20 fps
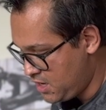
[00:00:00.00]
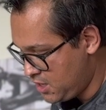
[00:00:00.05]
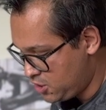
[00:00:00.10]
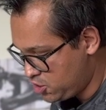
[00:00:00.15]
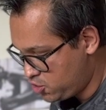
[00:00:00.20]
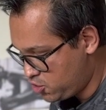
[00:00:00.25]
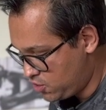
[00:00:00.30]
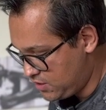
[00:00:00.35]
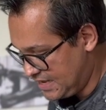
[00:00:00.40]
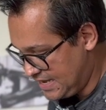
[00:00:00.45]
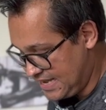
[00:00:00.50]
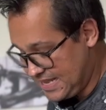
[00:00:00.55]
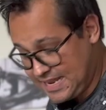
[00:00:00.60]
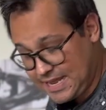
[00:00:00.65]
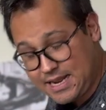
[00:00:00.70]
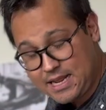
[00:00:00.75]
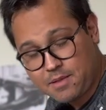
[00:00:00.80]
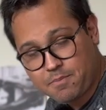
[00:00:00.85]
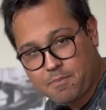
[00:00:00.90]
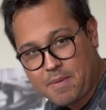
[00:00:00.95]
So the
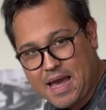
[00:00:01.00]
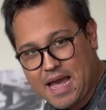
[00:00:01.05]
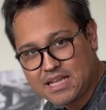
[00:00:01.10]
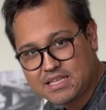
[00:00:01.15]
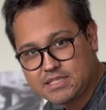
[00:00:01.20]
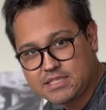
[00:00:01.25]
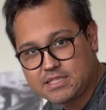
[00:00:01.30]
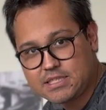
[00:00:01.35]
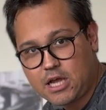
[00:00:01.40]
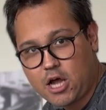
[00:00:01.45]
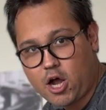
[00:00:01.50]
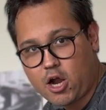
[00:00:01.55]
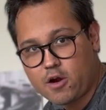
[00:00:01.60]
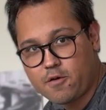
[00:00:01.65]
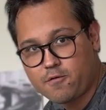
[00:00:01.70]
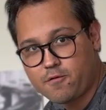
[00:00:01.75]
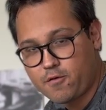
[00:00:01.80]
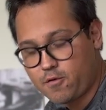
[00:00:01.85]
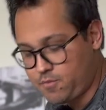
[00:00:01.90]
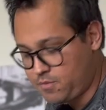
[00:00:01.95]
kinetic pads are
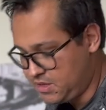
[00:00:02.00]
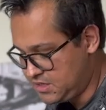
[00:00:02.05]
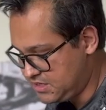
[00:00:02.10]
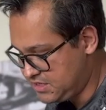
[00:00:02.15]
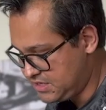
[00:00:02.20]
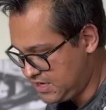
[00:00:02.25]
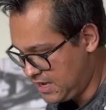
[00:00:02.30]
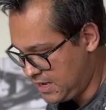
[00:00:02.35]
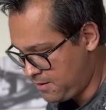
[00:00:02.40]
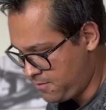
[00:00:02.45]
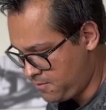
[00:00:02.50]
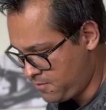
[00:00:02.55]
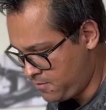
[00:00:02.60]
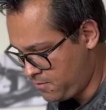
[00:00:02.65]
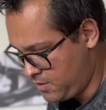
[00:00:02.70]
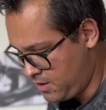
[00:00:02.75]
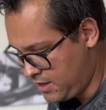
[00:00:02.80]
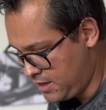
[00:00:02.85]
from the same